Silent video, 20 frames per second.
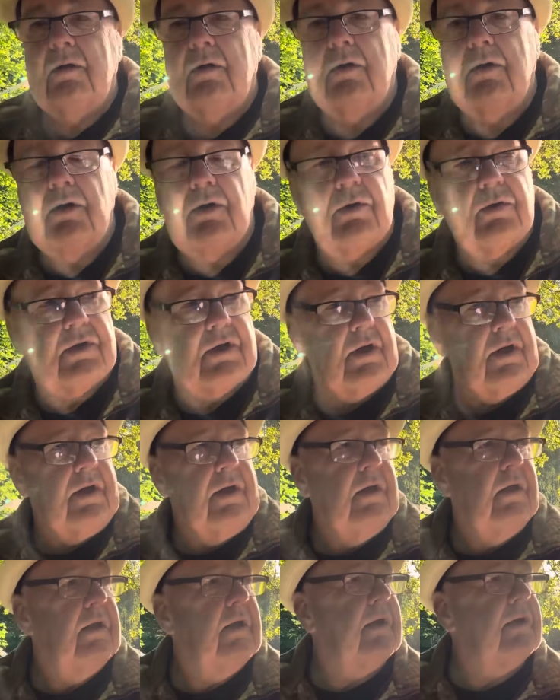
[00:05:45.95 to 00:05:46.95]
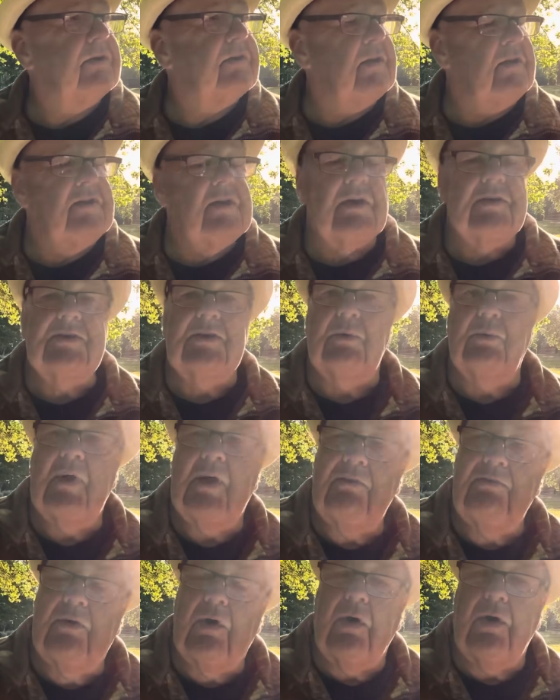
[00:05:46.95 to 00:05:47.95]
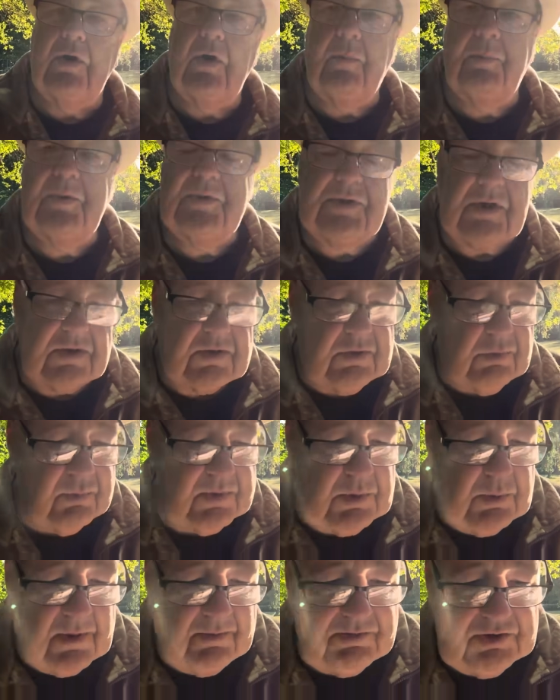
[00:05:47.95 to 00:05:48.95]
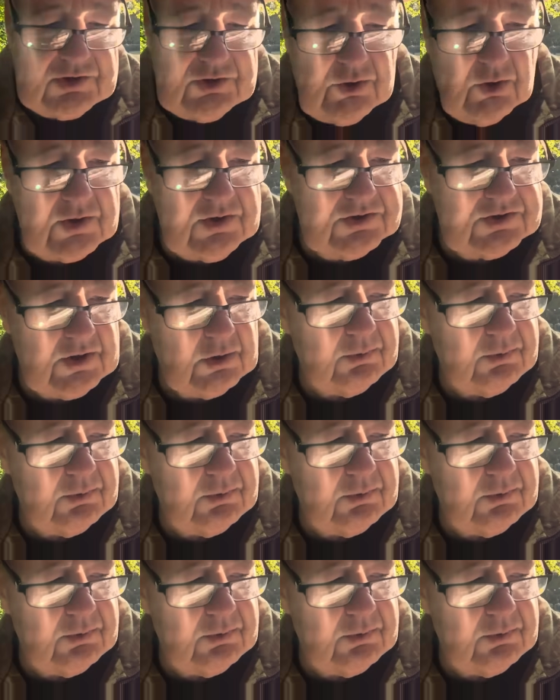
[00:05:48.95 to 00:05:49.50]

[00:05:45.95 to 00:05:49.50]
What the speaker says: Luckily, like I suggested, we have got an opposition. We do have a choice here.